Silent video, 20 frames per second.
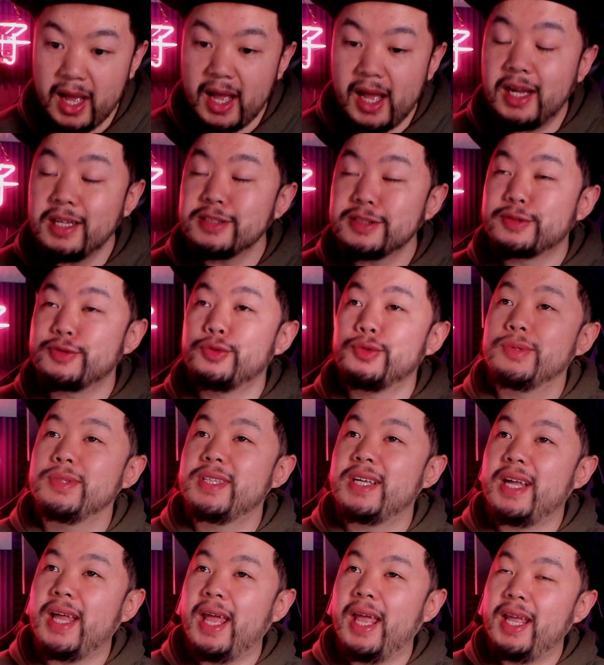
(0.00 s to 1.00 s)
As for
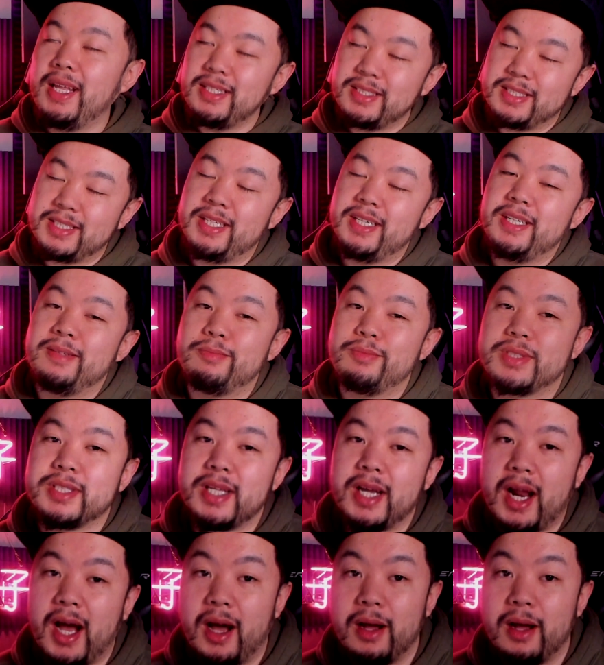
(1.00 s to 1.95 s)
the 8 teams that